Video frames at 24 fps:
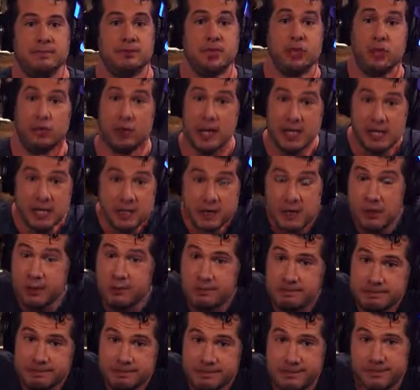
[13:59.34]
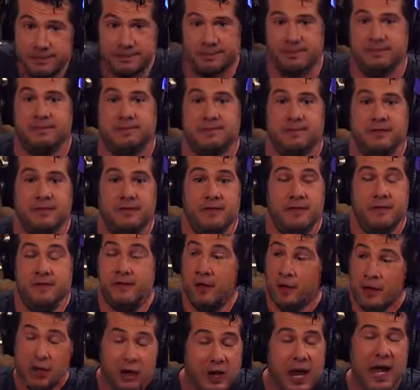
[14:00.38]
To the rest of you,
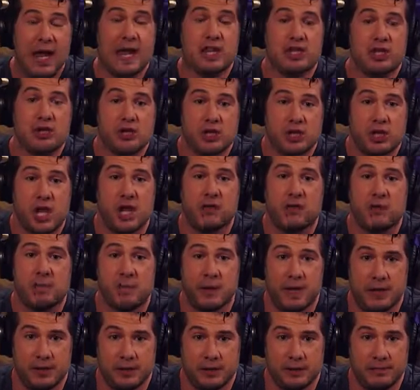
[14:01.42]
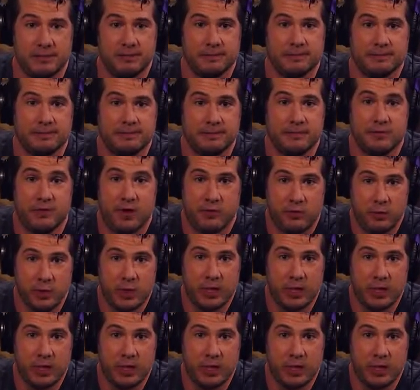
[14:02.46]
fill your hands, you son of a For everyone